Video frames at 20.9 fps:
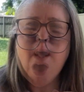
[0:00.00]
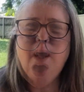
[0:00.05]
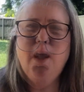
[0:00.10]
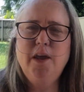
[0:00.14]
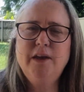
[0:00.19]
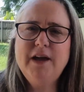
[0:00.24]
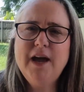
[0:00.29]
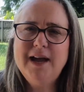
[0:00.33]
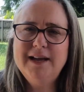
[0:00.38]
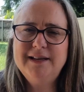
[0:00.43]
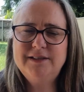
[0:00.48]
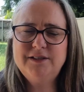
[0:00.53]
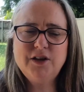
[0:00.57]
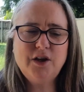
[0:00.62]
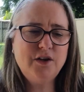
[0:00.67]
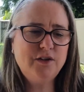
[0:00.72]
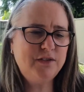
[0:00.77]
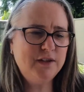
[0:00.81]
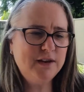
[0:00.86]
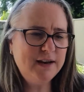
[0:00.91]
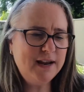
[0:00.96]
Okay,
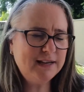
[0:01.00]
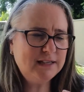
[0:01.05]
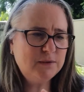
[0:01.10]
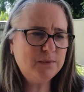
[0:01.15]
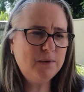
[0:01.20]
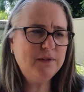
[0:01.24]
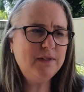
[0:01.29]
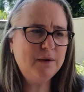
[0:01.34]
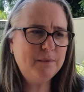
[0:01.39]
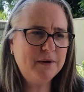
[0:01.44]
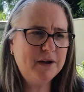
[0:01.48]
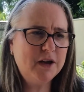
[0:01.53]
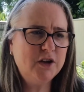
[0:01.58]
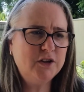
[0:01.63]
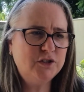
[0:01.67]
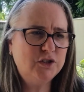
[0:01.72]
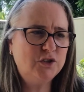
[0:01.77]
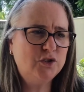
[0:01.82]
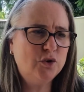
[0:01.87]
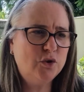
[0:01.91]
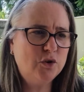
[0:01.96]
so the next one that we're going
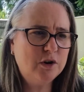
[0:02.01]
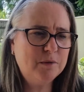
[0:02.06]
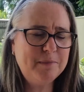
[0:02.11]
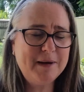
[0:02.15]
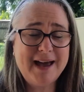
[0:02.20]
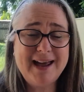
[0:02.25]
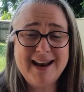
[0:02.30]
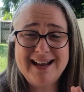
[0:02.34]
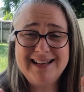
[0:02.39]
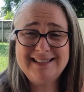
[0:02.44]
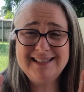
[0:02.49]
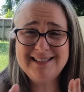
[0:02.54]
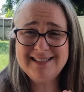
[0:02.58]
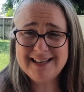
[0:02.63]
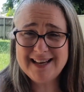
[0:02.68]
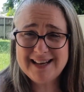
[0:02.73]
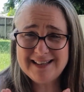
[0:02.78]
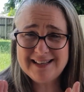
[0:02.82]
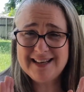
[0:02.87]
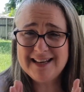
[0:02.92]
to talk about, as I said,